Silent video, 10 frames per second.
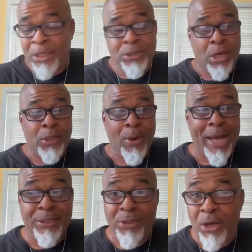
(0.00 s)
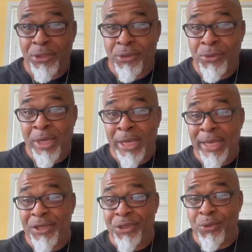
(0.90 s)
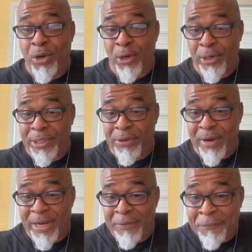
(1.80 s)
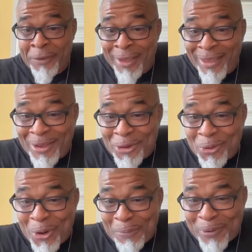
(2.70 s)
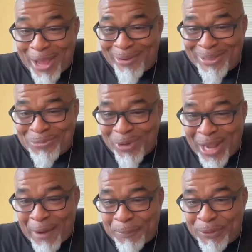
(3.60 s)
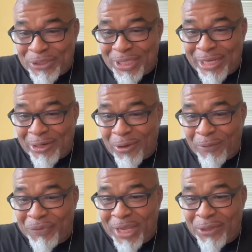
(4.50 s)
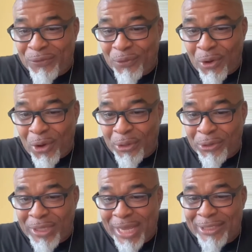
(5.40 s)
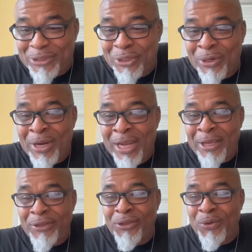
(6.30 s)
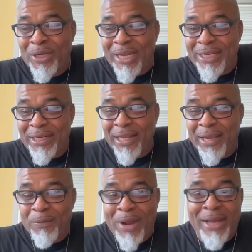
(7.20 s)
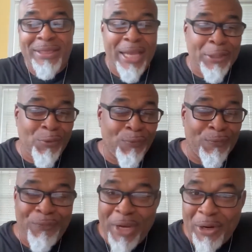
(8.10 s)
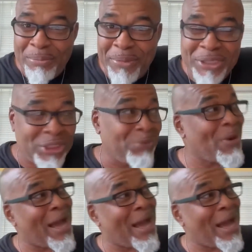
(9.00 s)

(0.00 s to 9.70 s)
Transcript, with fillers: because y'all know I talk you into an early grave. Growing progress. Well, I appreciate it all. Thank you for all your knowledge, sir. You and Lady Led Rock, thank you very much. She